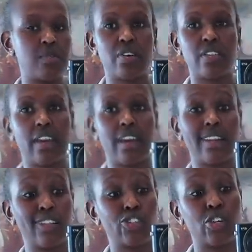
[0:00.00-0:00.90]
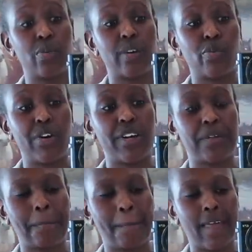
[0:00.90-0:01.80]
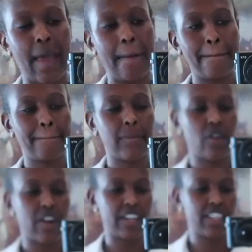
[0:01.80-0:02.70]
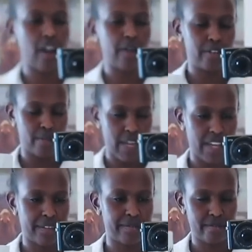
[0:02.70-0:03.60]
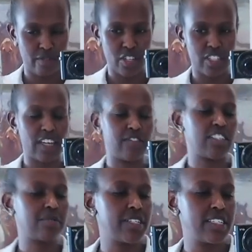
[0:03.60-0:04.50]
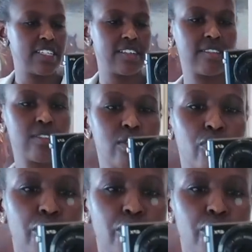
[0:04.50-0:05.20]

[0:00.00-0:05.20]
the mirror there and I'll show you what I'm wearing. Okay, all right, now bye. I'm going to get vitamin D, it's